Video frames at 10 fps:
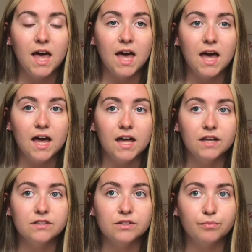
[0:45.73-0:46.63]

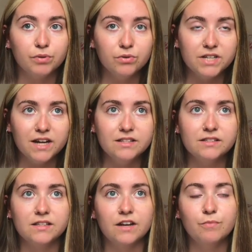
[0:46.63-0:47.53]
and the protests
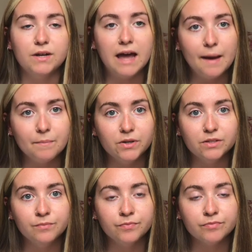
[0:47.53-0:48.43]
that have been
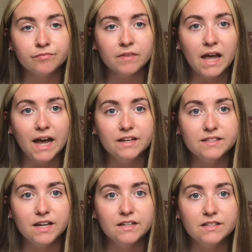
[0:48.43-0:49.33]
happening, I
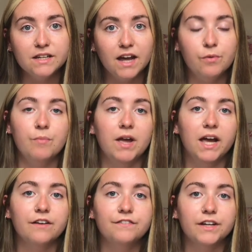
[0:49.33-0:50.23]
decided that I would make
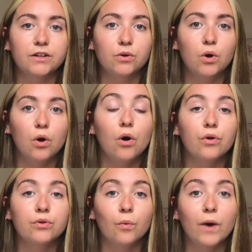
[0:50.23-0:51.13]
a video
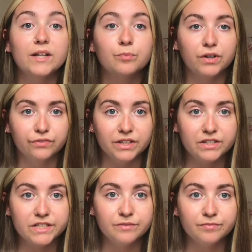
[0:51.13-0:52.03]
on white privilege
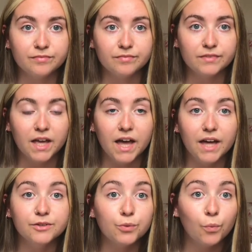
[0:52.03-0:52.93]

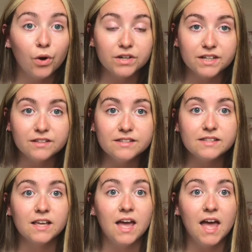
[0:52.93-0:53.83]
and what it is,
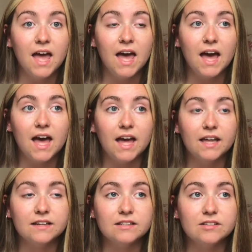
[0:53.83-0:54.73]

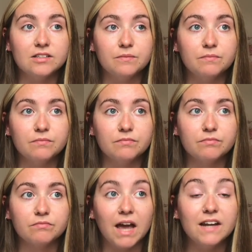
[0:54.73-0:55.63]
and
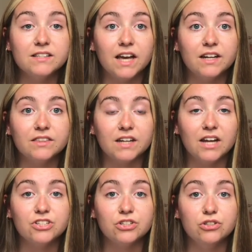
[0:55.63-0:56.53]
I decided that I
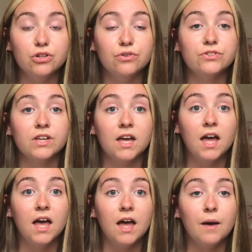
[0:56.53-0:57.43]
should use
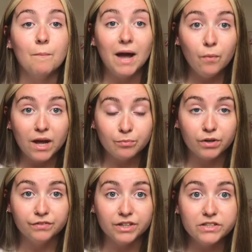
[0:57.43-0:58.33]
my white
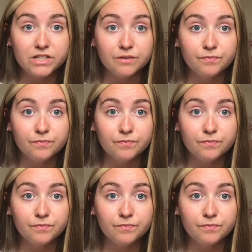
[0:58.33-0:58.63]
privilege